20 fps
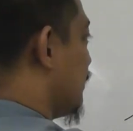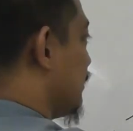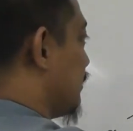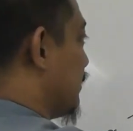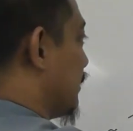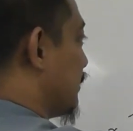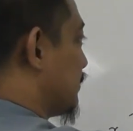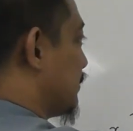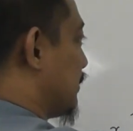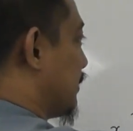
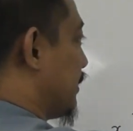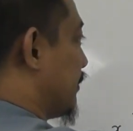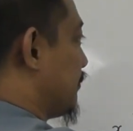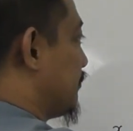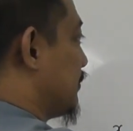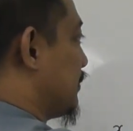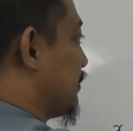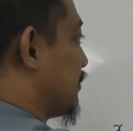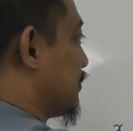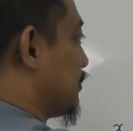Let's
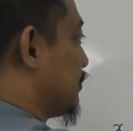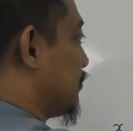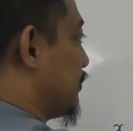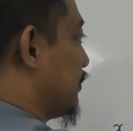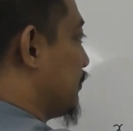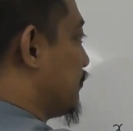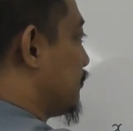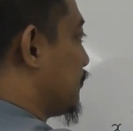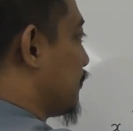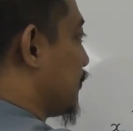have this to
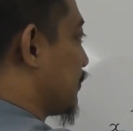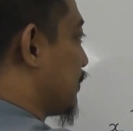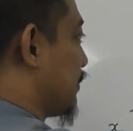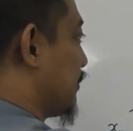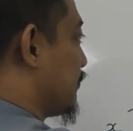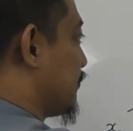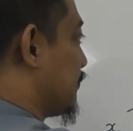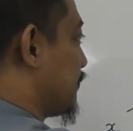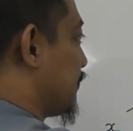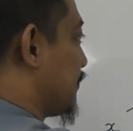be
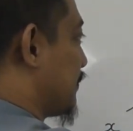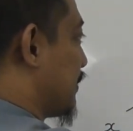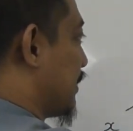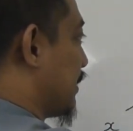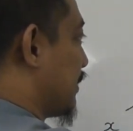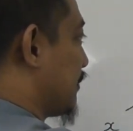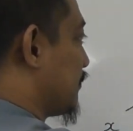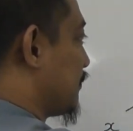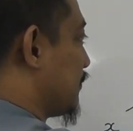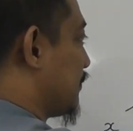
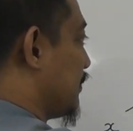45